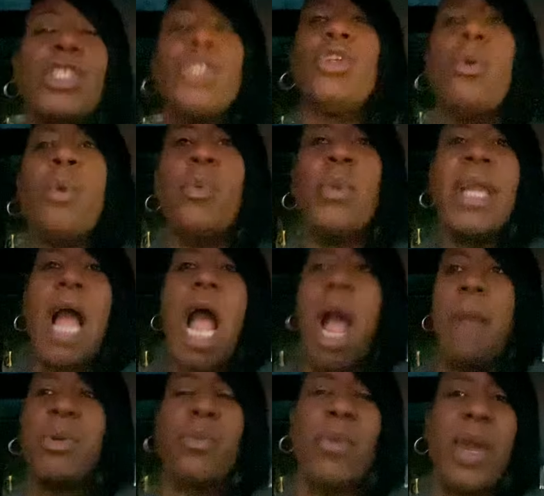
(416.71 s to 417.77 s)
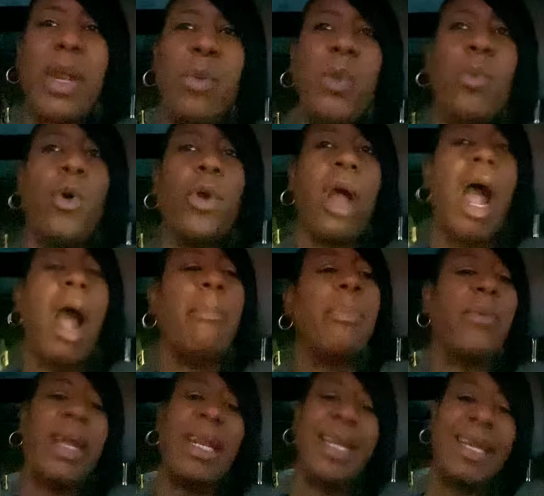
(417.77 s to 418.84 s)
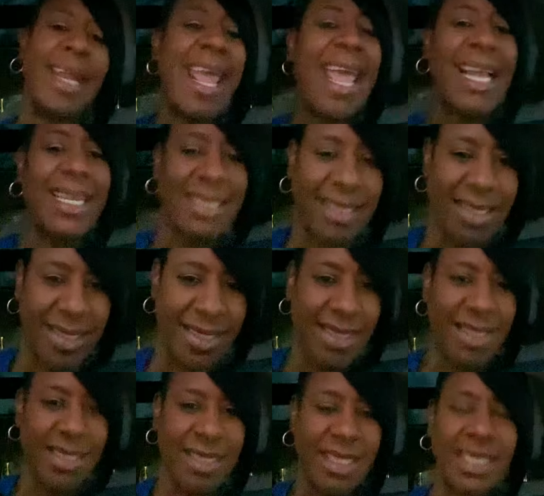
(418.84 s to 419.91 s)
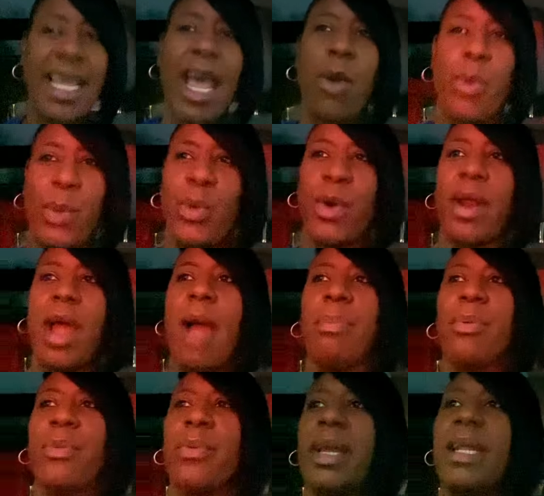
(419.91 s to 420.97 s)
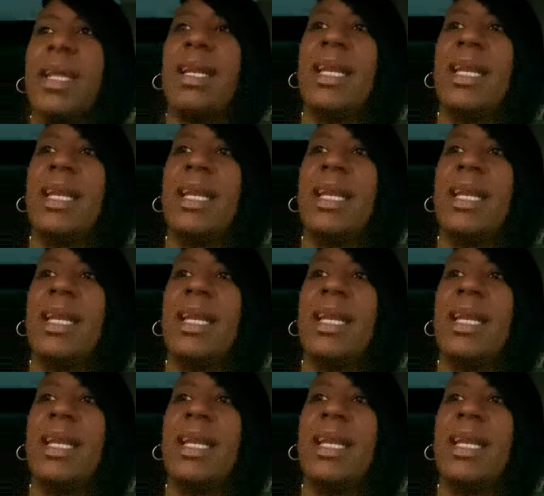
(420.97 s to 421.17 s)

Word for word: you know, when we operate, we want to operate in excellence, is how we want to operate in